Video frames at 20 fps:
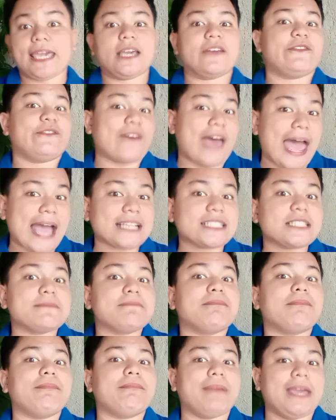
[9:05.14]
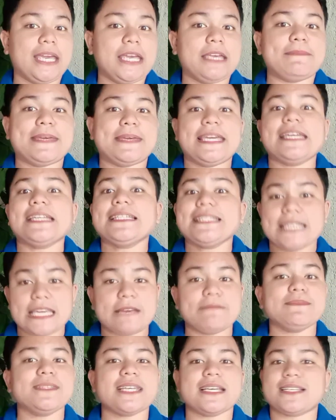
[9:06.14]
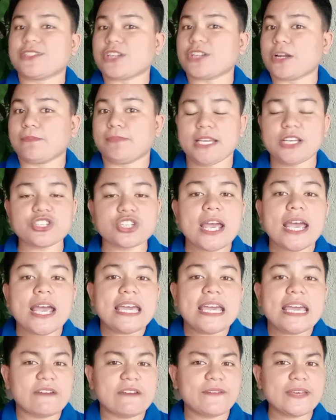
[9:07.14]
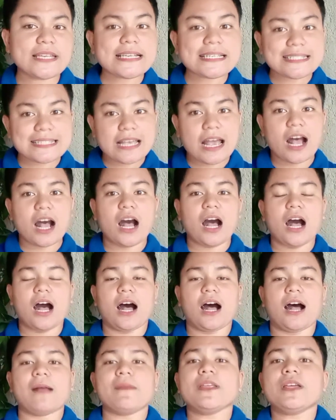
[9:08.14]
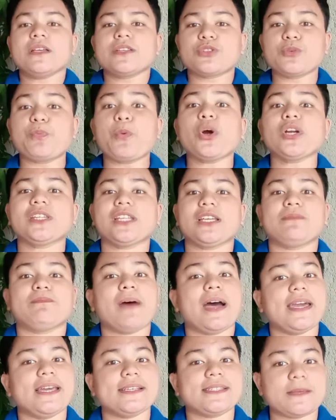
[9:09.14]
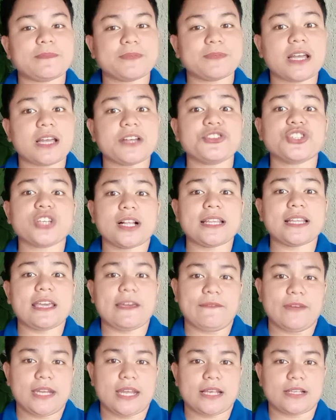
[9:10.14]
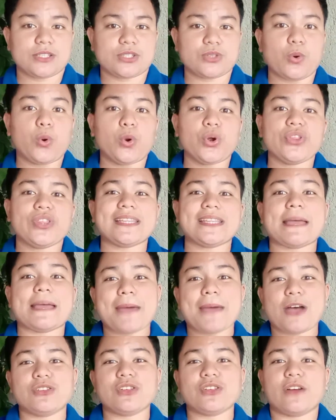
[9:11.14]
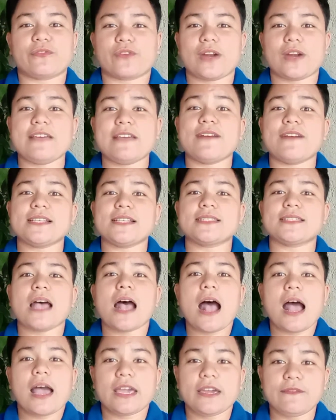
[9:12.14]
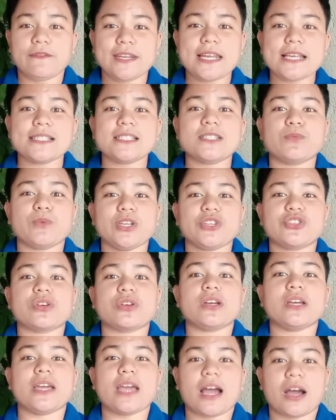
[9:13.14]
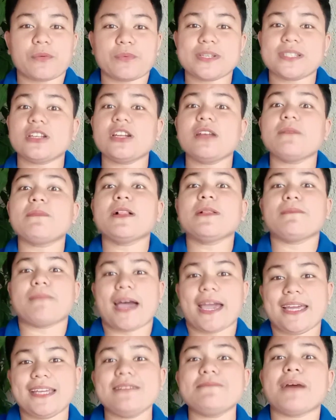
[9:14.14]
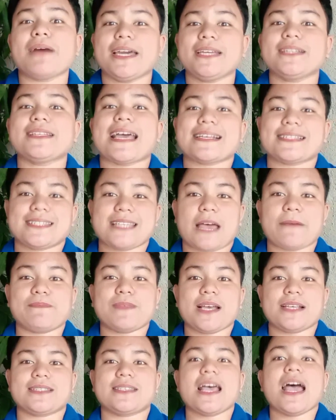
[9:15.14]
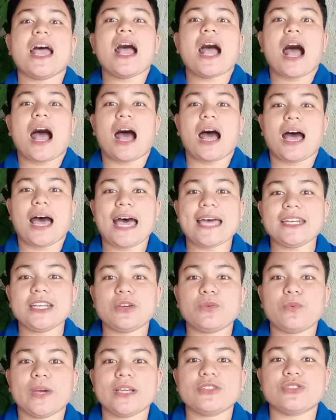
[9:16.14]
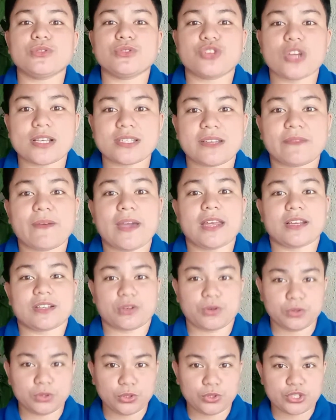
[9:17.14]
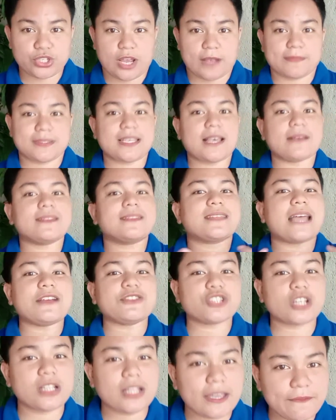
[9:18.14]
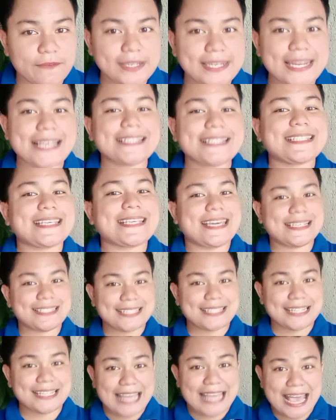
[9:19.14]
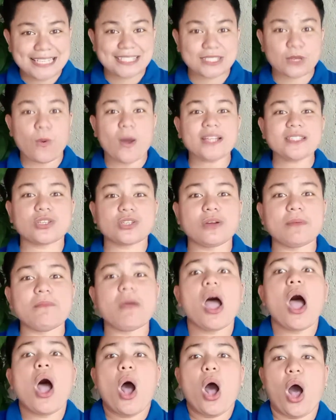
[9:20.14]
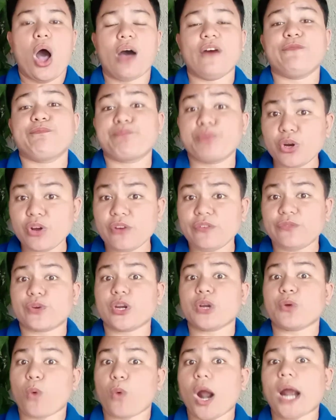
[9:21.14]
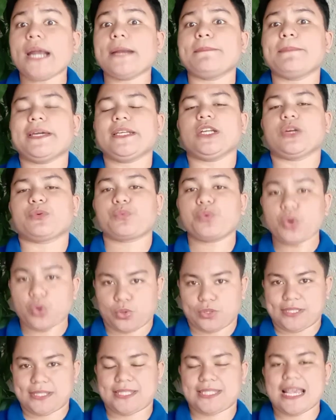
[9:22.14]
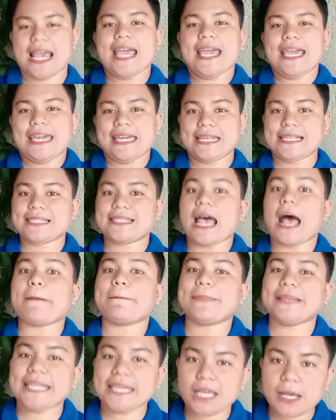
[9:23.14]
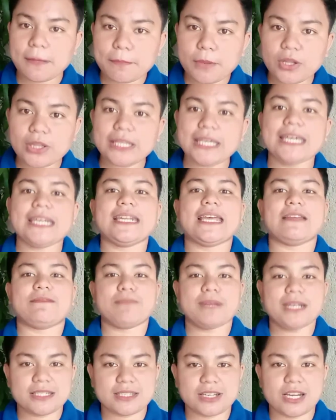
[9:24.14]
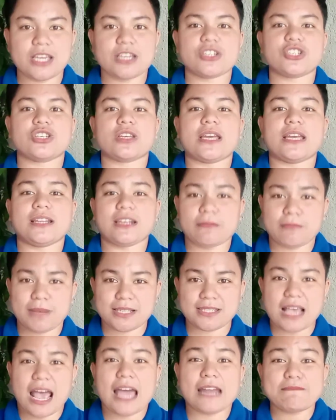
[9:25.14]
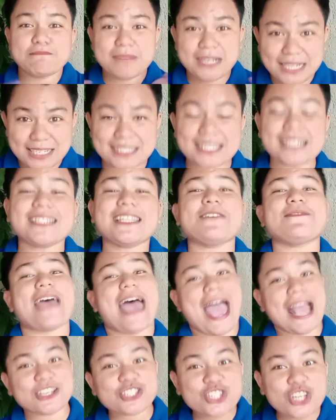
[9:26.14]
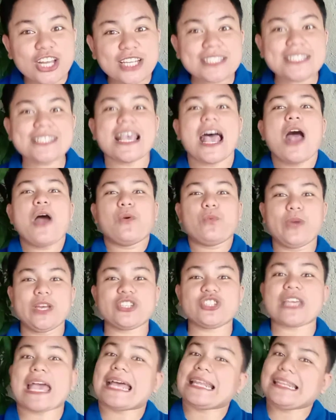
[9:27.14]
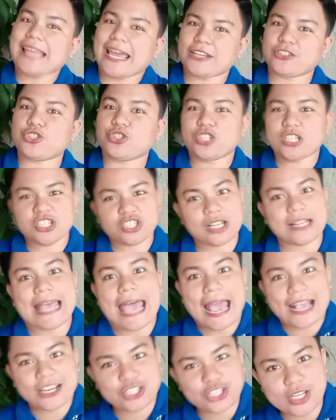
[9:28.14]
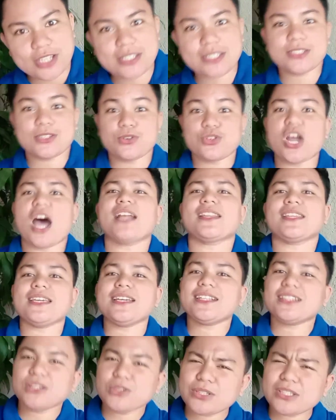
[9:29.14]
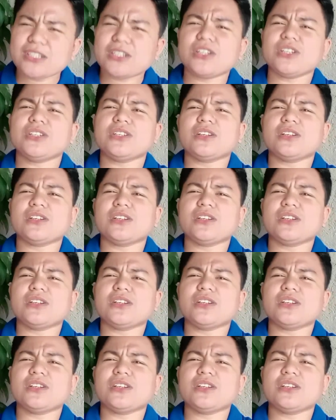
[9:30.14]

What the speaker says: a fact may be deemed established if it is supported by substantial evidence or that amount of relevance evidence which a reasonable mind might accept as adequate to justify a conclusion. Substantial evidence is the last quantum of proof required by the rules. It is applicable in administrative actions which, unlike judicial actions, do not include